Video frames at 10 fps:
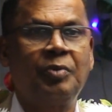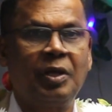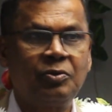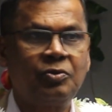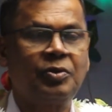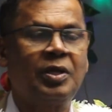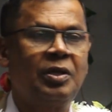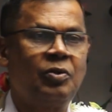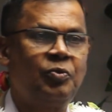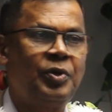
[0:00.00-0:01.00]
ensure
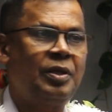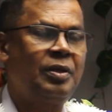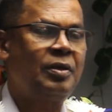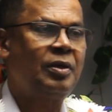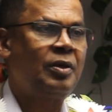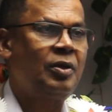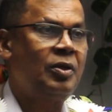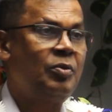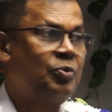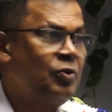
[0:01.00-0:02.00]
that we
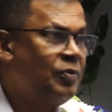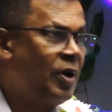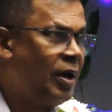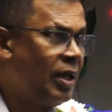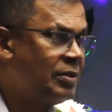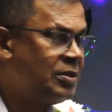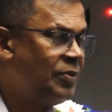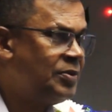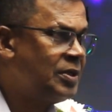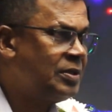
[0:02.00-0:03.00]
improve our health
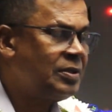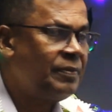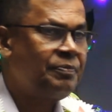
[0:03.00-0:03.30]
services.